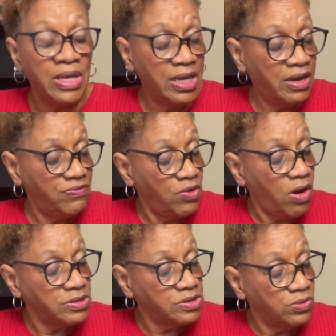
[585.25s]
And if you
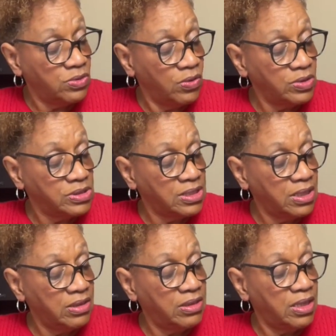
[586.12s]
also notice
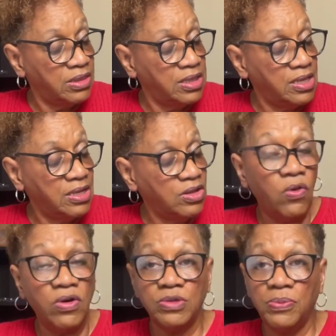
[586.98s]
that the
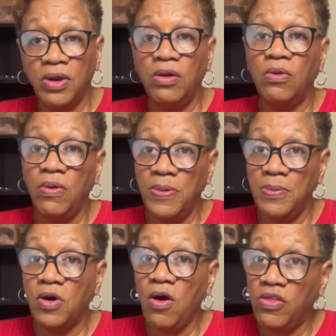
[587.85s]
Lord's Prayer, or what
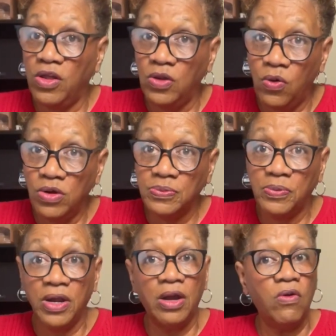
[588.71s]
people call the Lord's
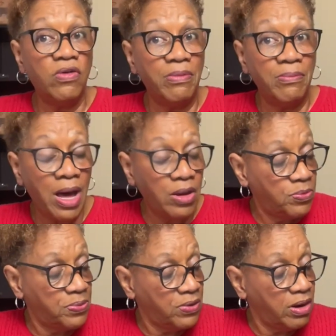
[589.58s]
Prayer or the
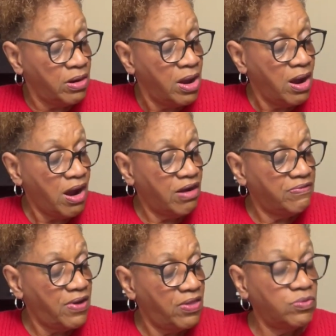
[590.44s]
model prayer, Our
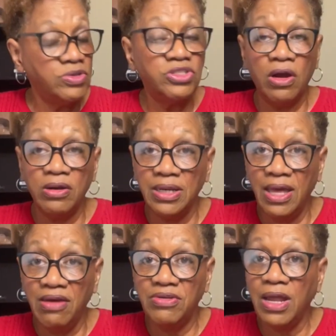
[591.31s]
Father which art in
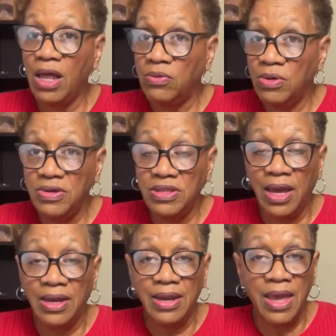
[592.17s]
heaven, hallowed be
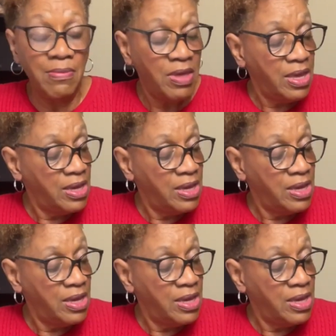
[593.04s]
thy name,